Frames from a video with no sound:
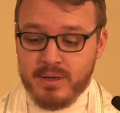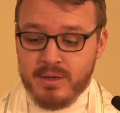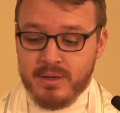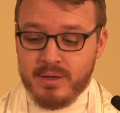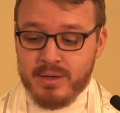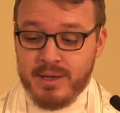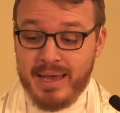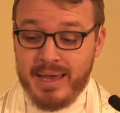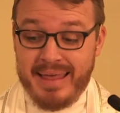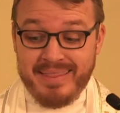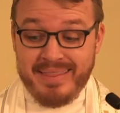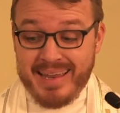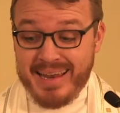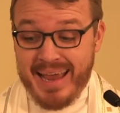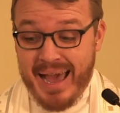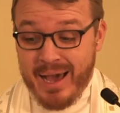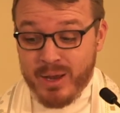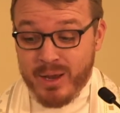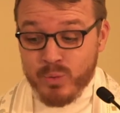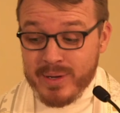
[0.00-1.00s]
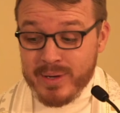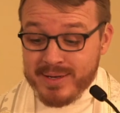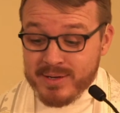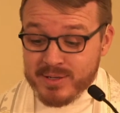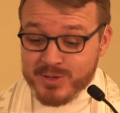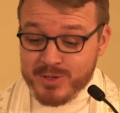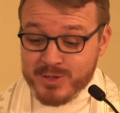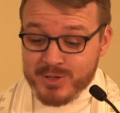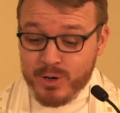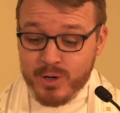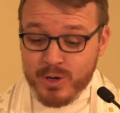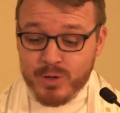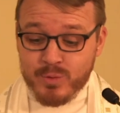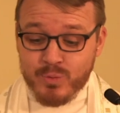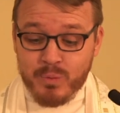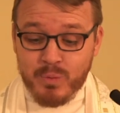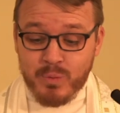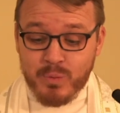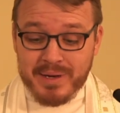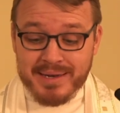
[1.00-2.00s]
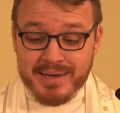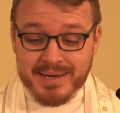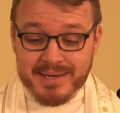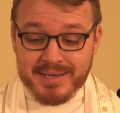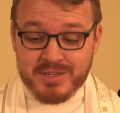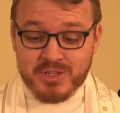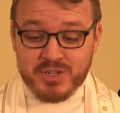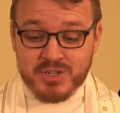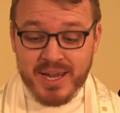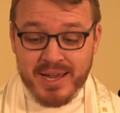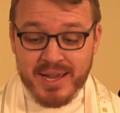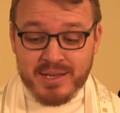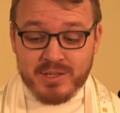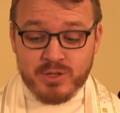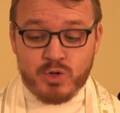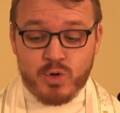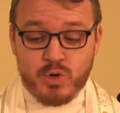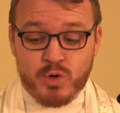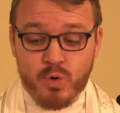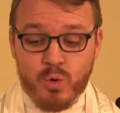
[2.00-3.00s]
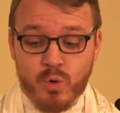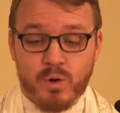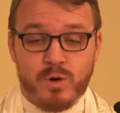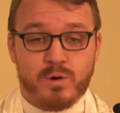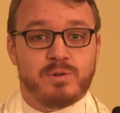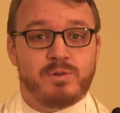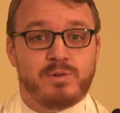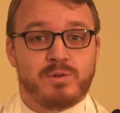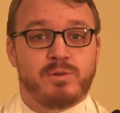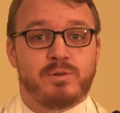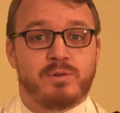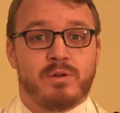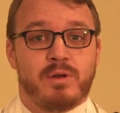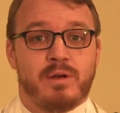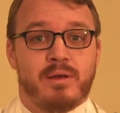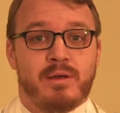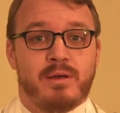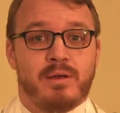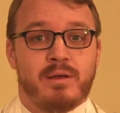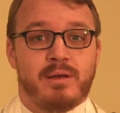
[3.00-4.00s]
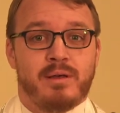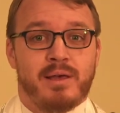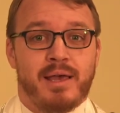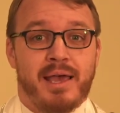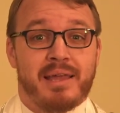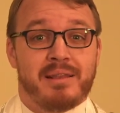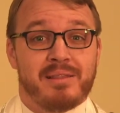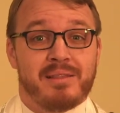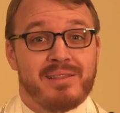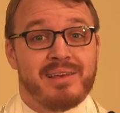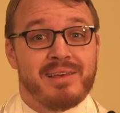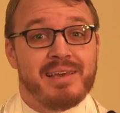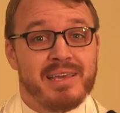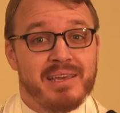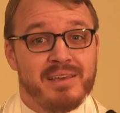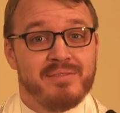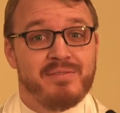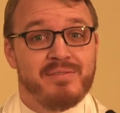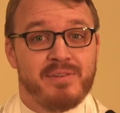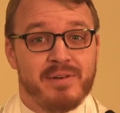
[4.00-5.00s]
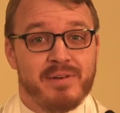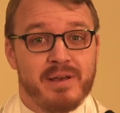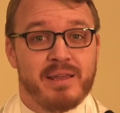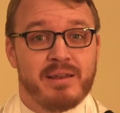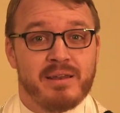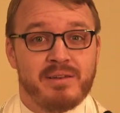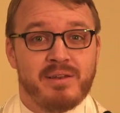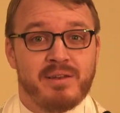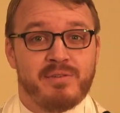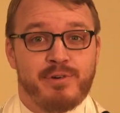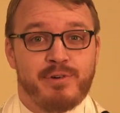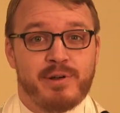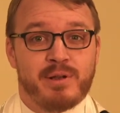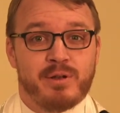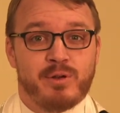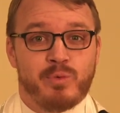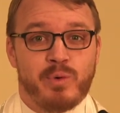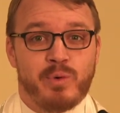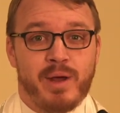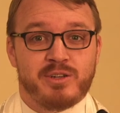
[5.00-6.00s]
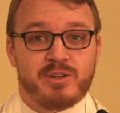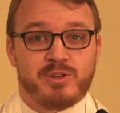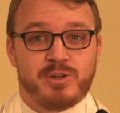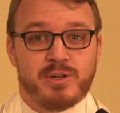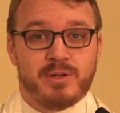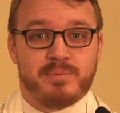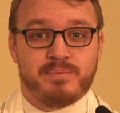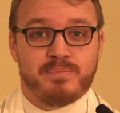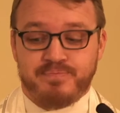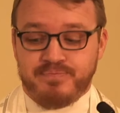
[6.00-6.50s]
And then how do we discern when we need to change course and leave in a different direction?